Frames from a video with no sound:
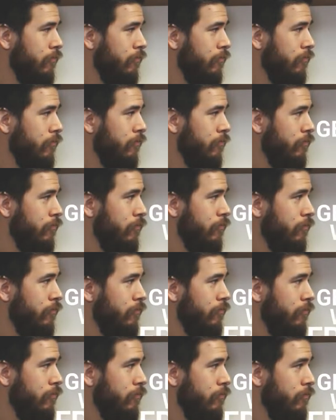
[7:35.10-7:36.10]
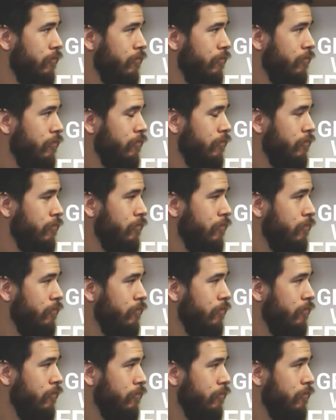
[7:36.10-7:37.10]

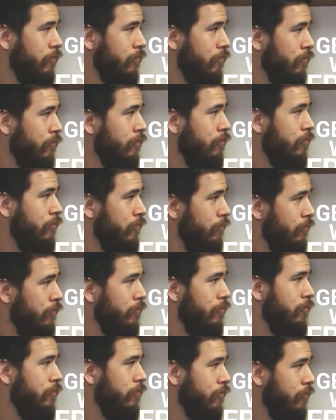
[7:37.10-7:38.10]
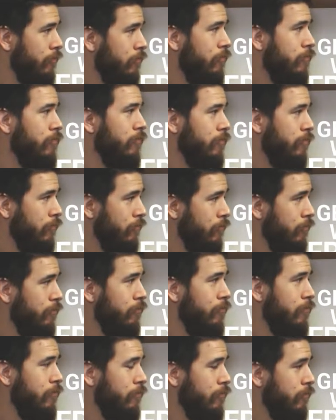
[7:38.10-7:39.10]

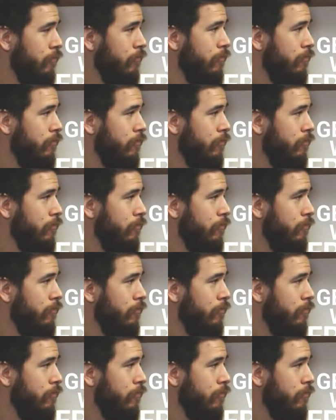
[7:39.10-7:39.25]
(silent)